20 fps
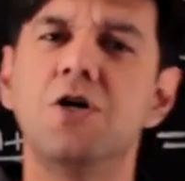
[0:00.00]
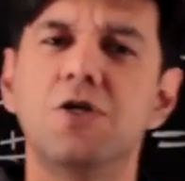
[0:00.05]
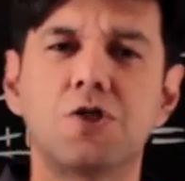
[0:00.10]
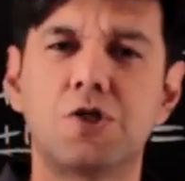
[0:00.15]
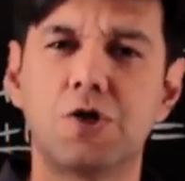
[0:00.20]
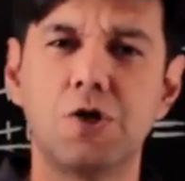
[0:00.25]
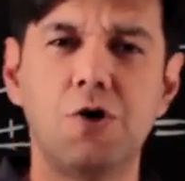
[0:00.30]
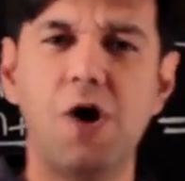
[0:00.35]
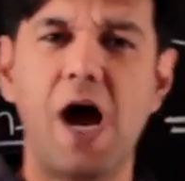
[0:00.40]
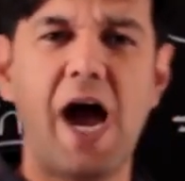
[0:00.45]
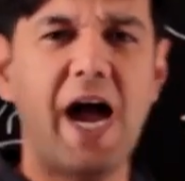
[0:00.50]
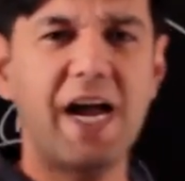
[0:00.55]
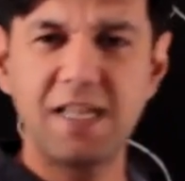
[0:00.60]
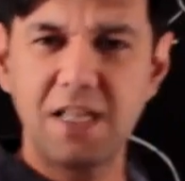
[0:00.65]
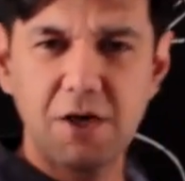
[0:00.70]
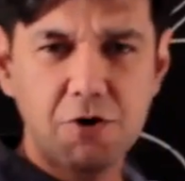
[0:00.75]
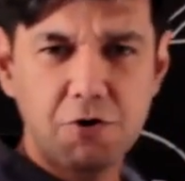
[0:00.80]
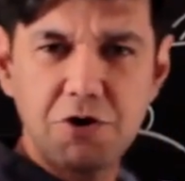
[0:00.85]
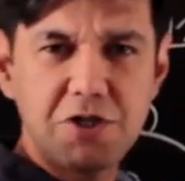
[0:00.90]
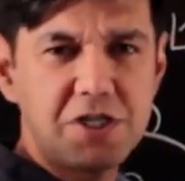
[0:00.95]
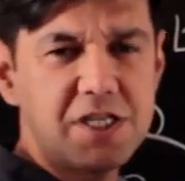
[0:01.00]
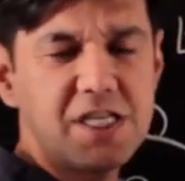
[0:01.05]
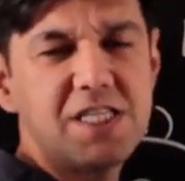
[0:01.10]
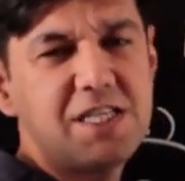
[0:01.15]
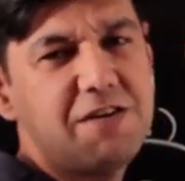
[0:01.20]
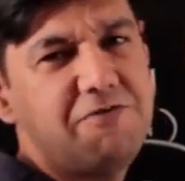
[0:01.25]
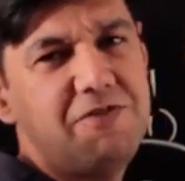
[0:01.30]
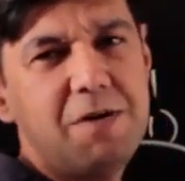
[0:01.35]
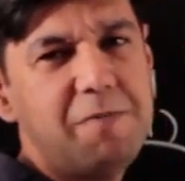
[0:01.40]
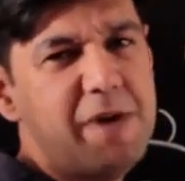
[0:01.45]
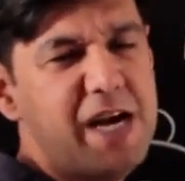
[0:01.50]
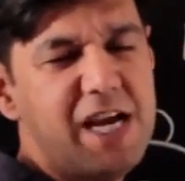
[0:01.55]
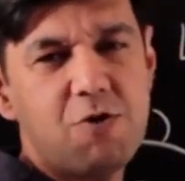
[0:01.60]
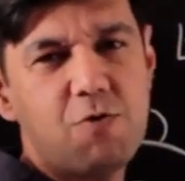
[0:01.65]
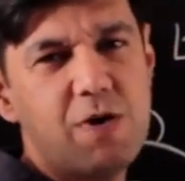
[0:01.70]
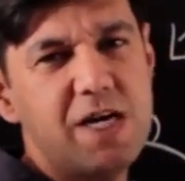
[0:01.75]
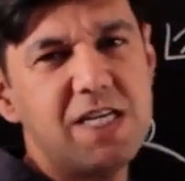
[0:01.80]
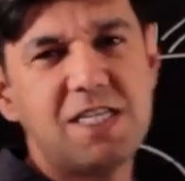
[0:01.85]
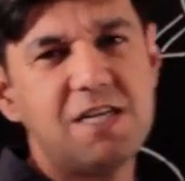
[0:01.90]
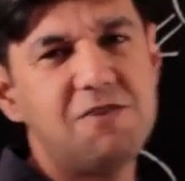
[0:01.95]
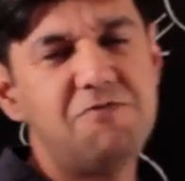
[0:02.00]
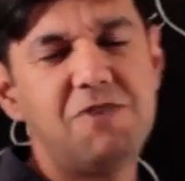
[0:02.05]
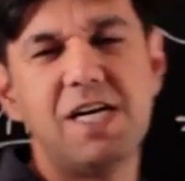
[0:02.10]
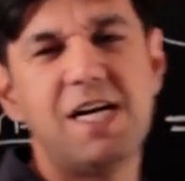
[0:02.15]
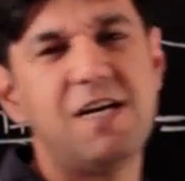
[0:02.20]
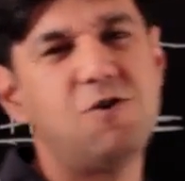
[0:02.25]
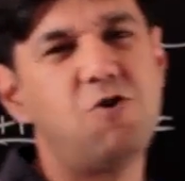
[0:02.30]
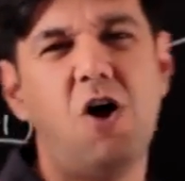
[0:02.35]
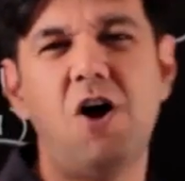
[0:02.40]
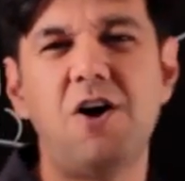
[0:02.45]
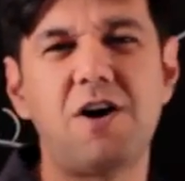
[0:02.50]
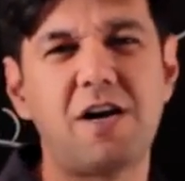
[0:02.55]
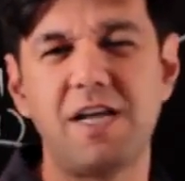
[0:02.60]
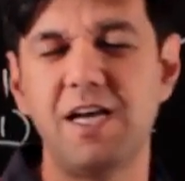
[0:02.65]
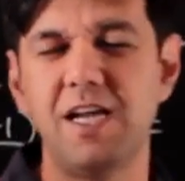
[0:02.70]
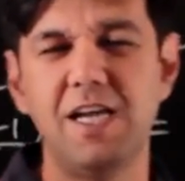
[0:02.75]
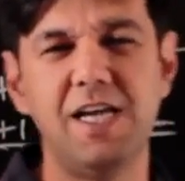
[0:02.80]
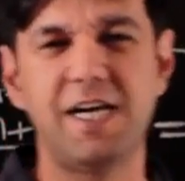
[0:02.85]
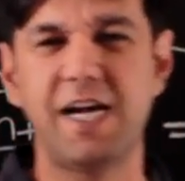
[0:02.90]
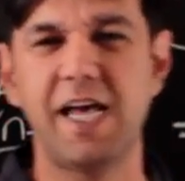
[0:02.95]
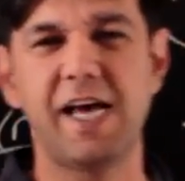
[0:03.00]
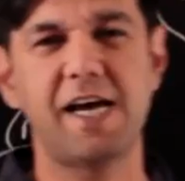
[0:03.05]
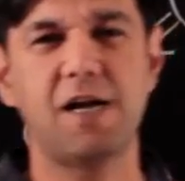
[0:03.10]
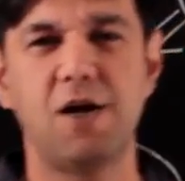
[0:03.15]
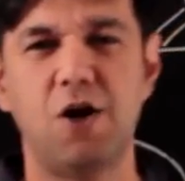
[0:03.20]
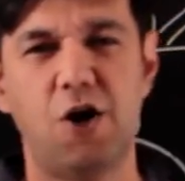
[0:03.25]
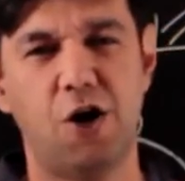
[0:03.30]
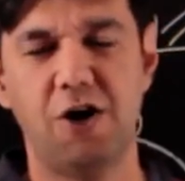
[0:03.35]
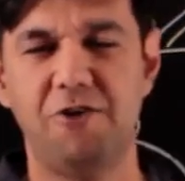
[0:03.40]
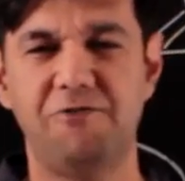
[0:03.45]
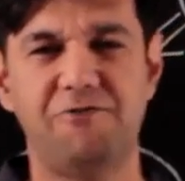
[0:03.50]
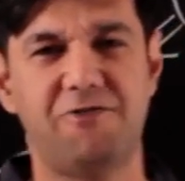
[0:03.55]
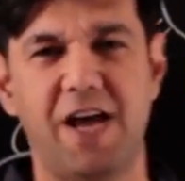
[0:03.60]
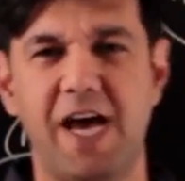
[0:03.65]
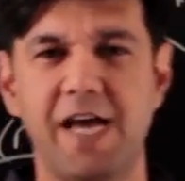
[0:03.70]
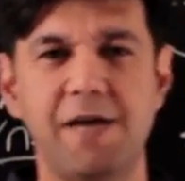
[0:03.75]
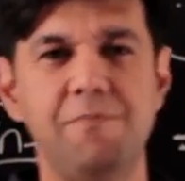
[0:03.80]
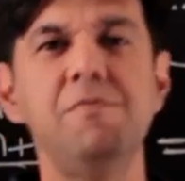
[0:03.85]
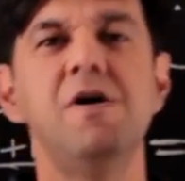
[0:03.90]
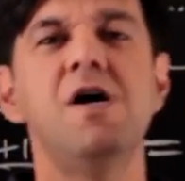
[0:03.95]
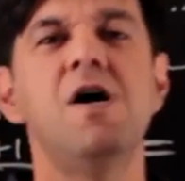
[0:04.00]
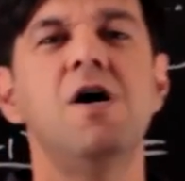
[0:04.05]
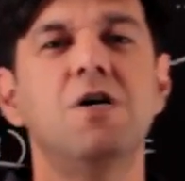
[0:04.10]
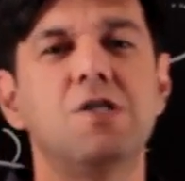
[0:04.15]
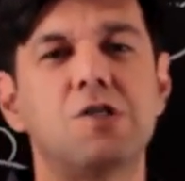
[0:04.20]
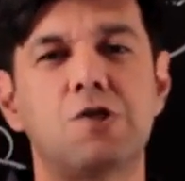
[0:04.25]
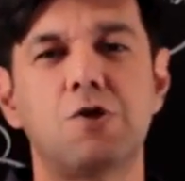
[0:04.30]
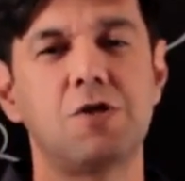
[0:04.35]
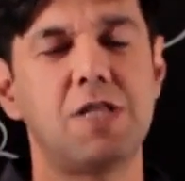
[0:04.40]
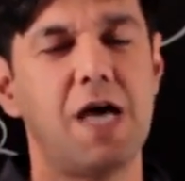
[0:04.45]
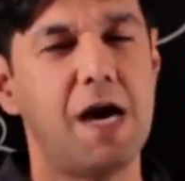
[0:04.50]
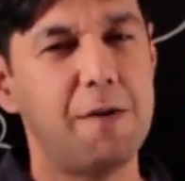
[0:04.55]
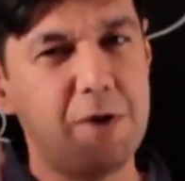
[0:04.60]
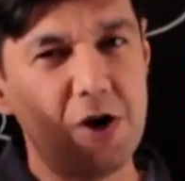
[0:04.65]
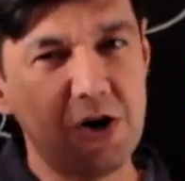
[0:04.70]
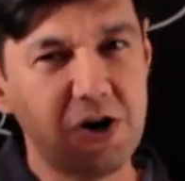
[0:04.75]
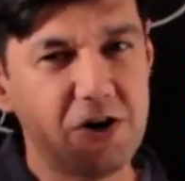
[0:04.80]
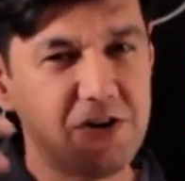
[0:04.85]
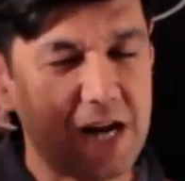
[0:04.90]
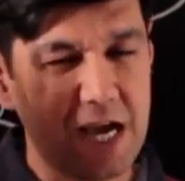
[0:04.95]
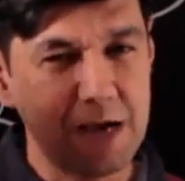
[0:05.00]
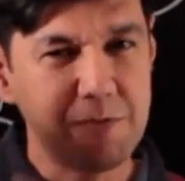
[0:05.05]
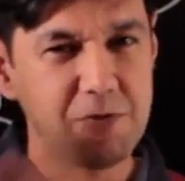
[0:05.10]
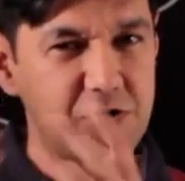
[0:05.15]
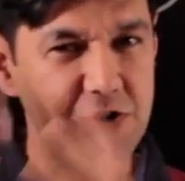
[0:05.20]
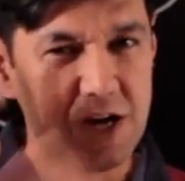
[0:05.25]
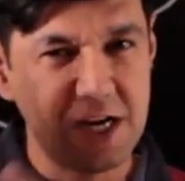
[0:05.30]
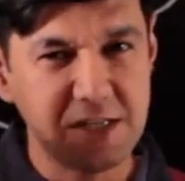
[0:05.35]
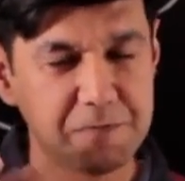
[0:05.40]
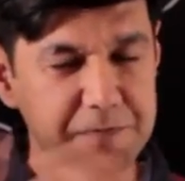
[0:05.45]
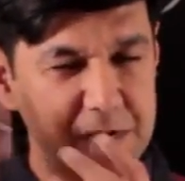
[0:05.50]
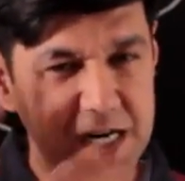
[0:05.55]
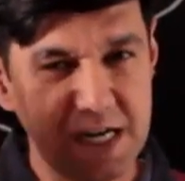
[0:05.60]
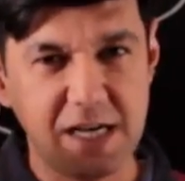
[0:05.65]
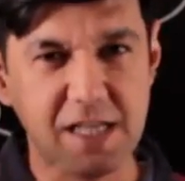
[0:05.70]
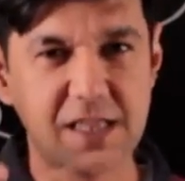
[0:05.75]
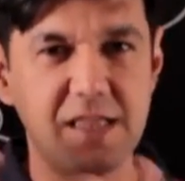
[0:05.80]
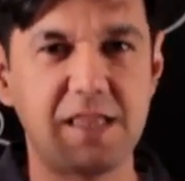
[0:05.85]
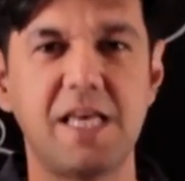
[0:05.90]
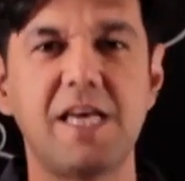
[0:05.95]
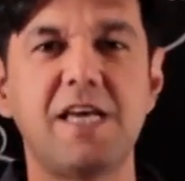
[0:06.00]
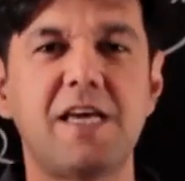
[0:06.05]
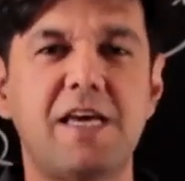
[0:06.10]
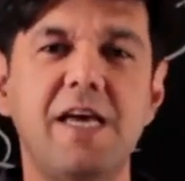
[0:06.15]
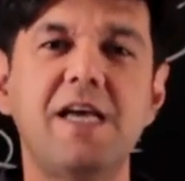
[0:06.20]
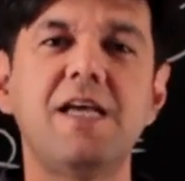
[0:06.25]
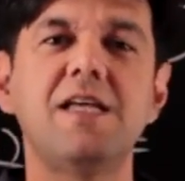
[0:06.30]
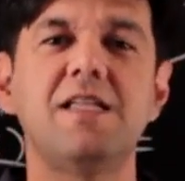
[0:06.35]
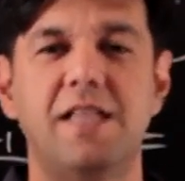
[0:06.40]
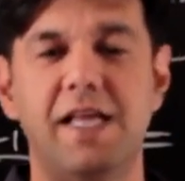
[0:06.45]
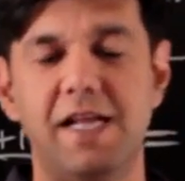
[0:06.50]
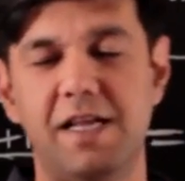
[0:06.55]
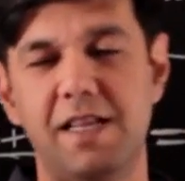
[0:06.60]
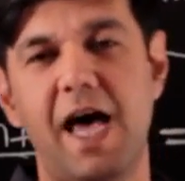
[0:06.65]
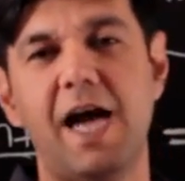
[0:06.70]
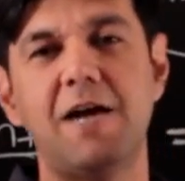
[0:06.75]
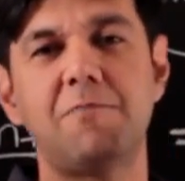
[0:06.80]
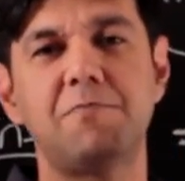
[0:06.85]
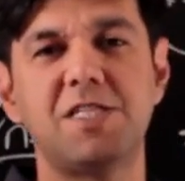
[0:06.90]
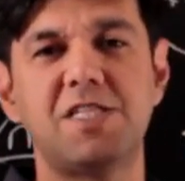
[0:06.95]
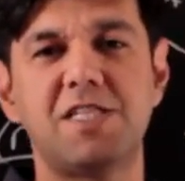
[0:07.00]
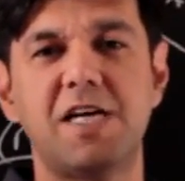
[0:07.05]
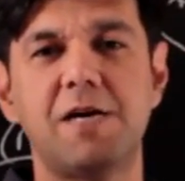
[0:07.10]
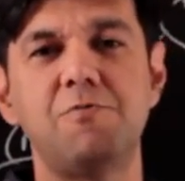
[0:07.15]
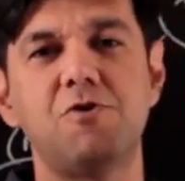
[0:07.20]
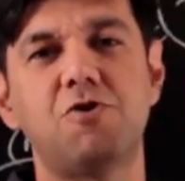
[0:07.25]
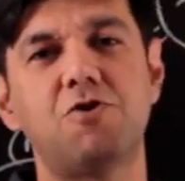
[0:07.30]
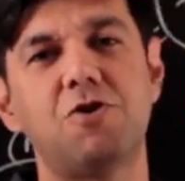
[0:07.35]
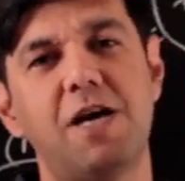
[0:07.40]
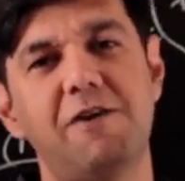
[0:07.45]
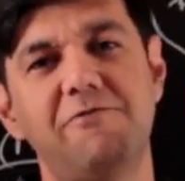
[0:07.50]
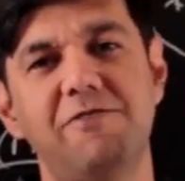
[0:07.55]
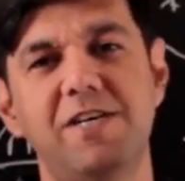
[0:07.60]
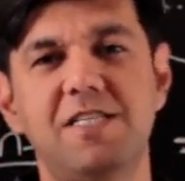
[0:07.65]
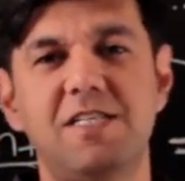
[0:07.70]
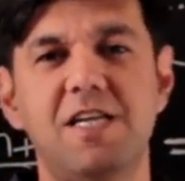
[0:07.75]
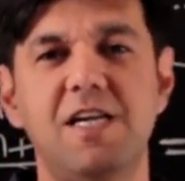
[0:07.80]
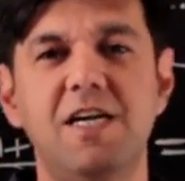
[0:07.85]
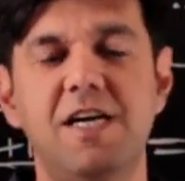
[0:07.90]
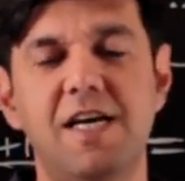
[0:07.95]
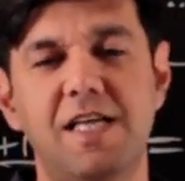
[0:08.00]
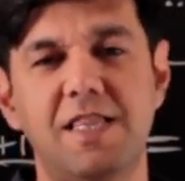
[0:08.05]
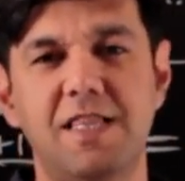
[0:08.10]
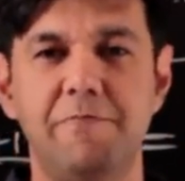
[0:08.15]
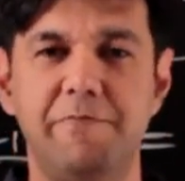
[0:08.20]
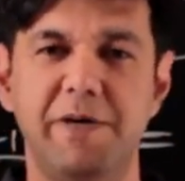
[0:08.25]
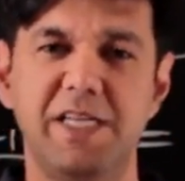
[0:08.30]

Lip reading: So, and the questions even by equation way do not really take a lot of time. So, the amount of time you would have spent in thinking, then that much time you could have easily done